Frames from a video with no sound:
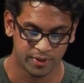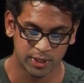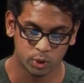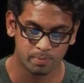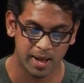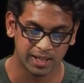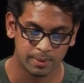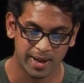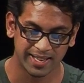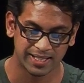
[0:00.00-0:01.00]
This was
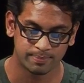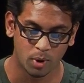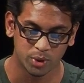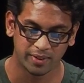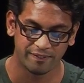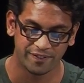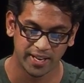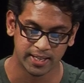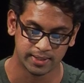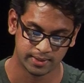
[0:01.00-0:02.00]
Malcolm at his most
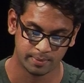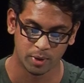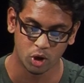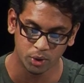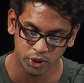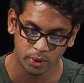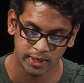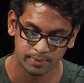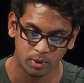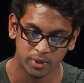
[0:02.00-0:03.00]
fierce, but also
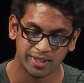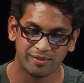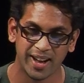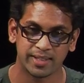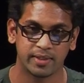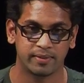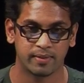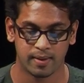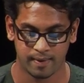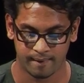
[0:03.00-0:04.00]
his most divisive.